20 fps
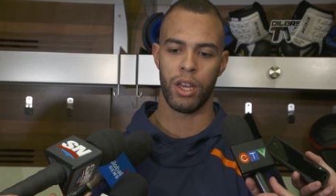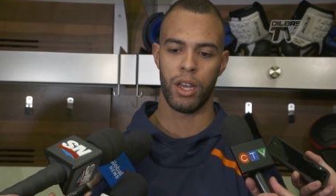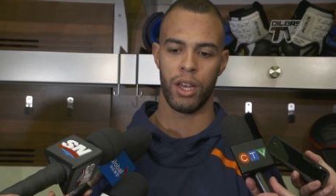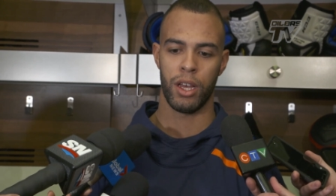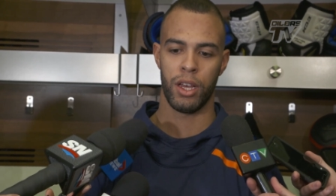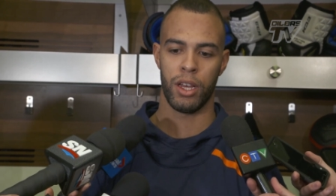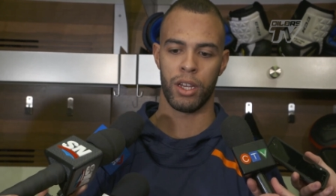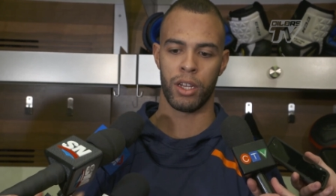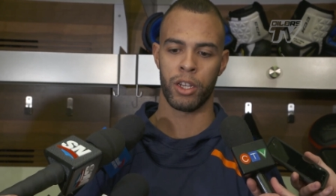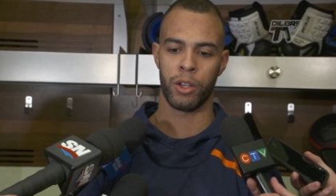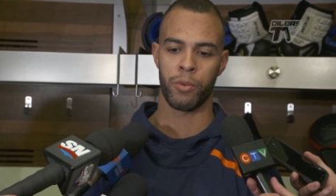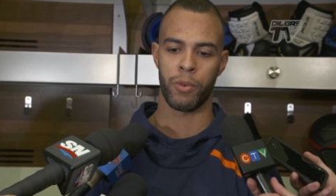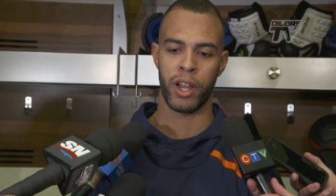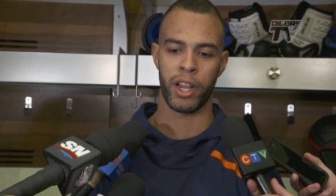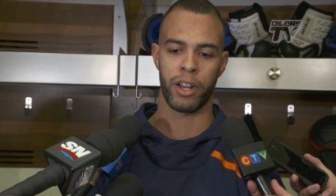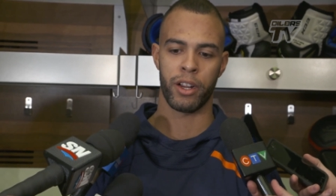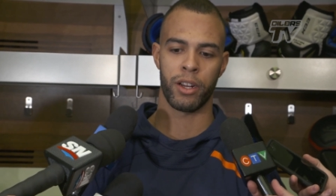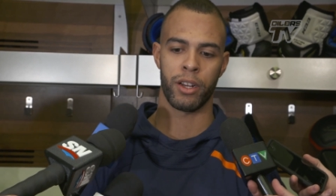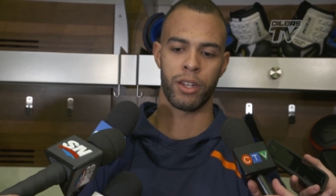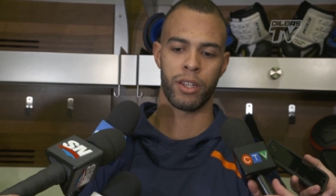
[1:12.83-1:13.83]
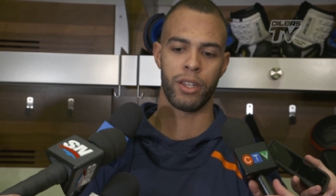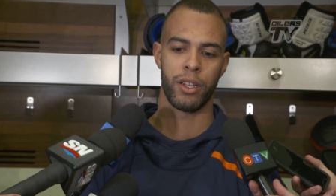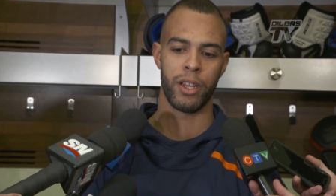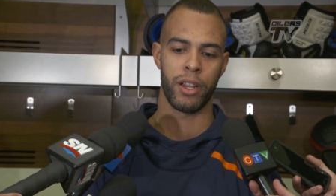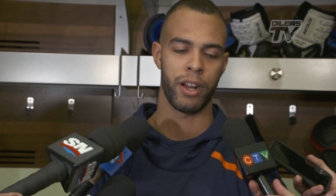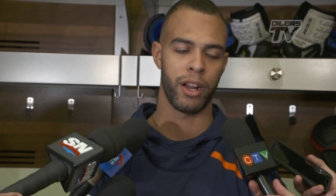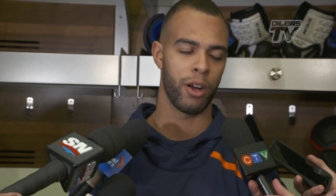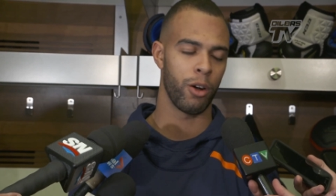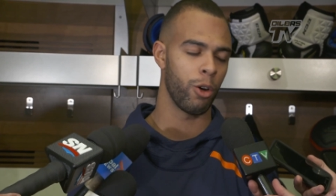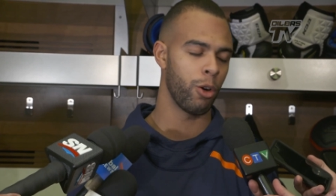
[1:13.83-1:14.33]
a good record
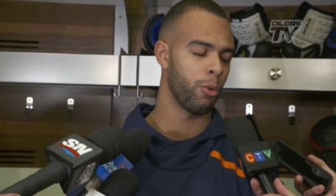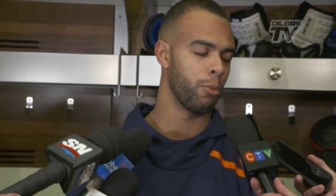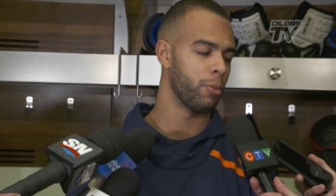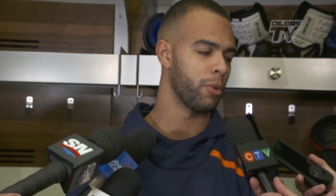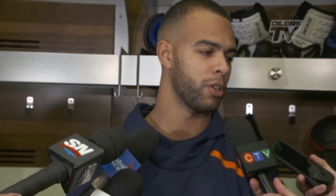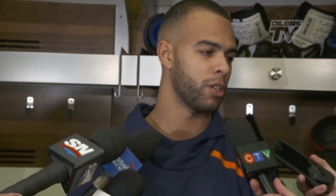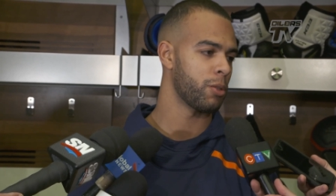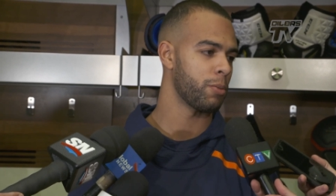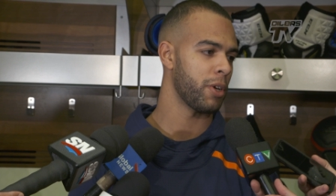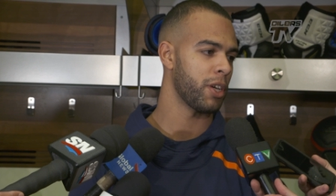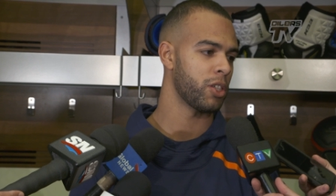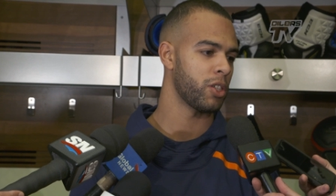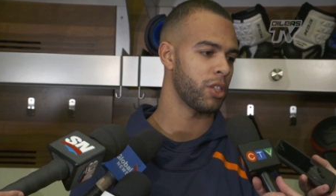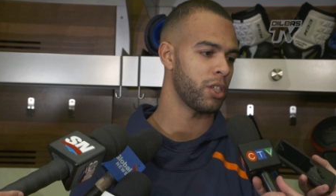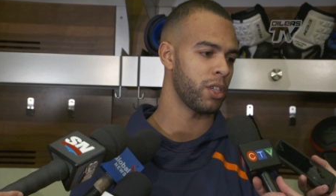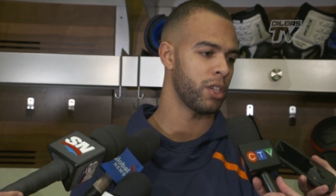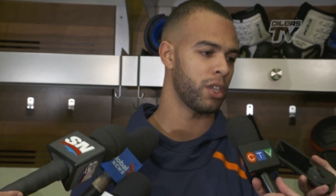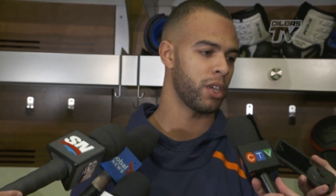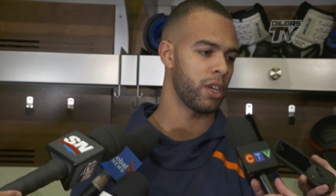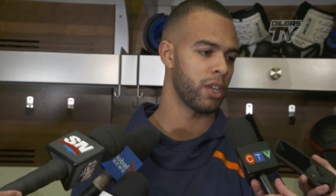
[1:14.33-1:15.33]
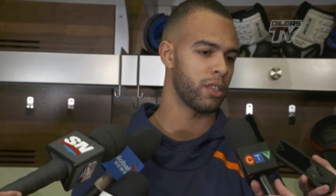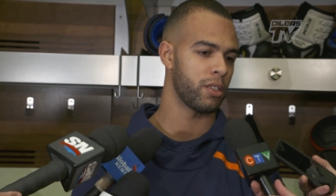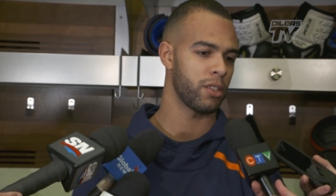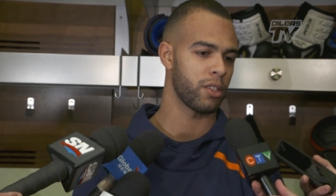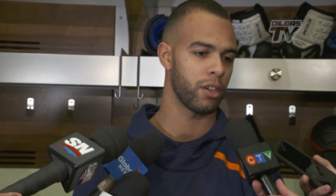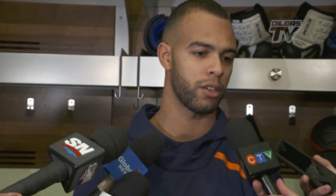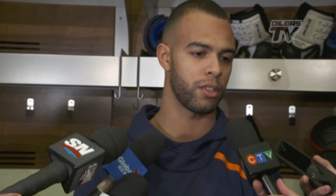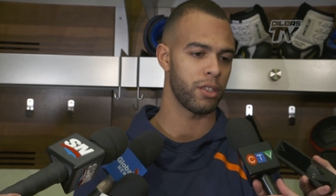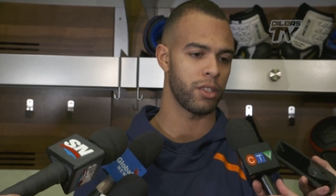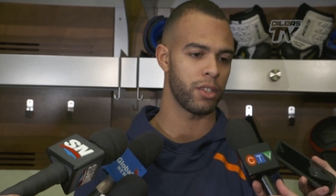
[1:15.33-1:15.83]
here at home, especially to
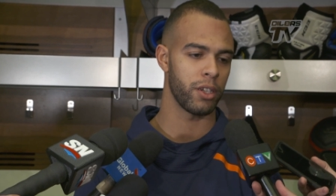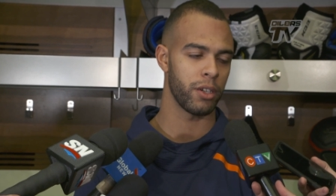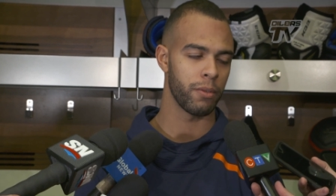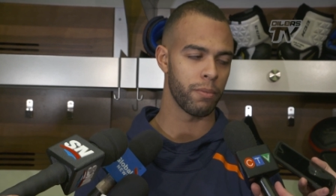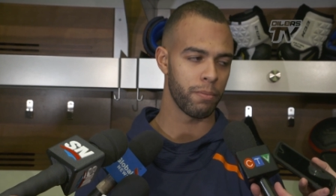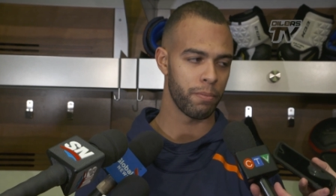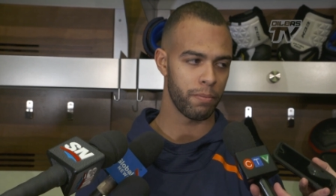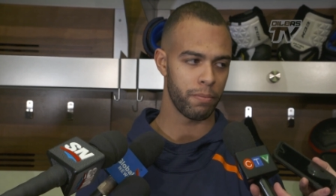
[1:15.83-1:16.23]
start this year.